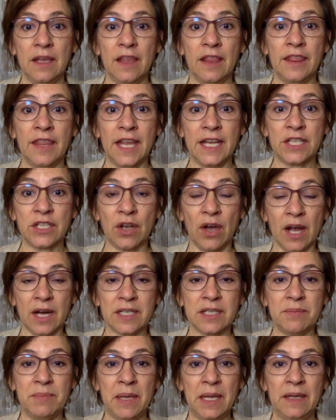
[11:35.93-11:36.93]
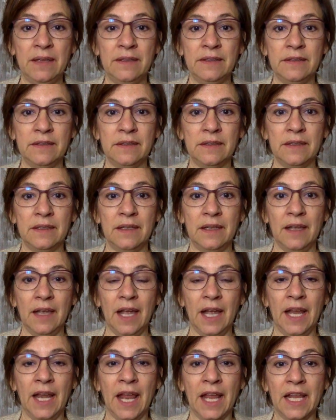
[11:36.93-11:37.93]
they talk to me
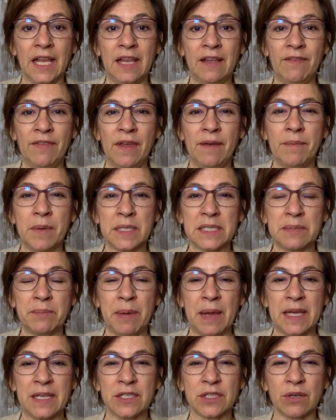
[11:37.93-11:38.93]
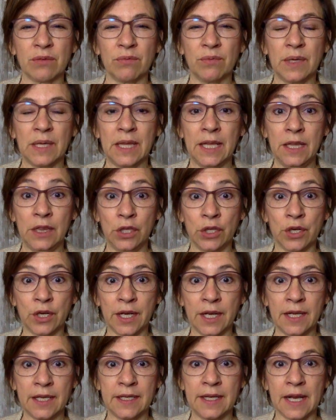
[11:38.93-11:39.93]
and I give them a space to really learn
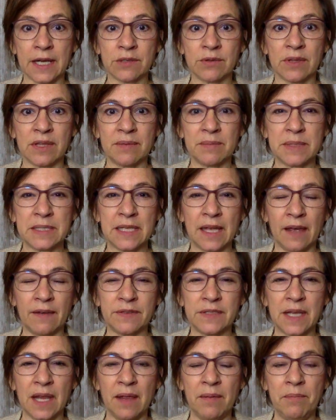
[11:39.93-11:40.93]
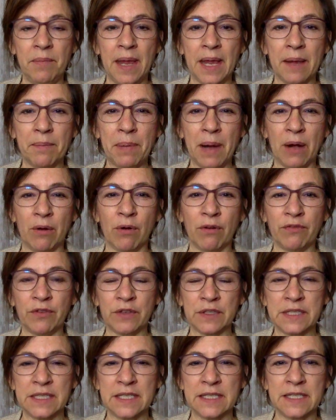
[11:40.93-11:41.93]
and connect with themselves and make
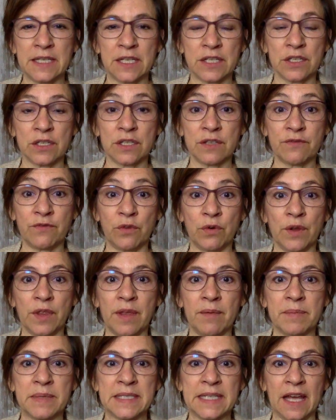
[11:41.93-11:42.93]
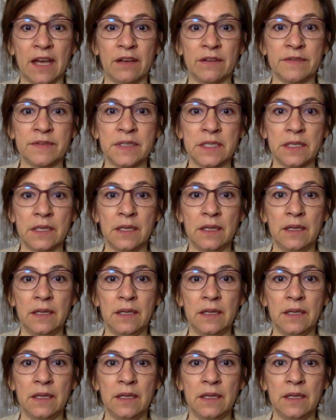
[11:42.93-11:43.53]
powerful decisions for themselves.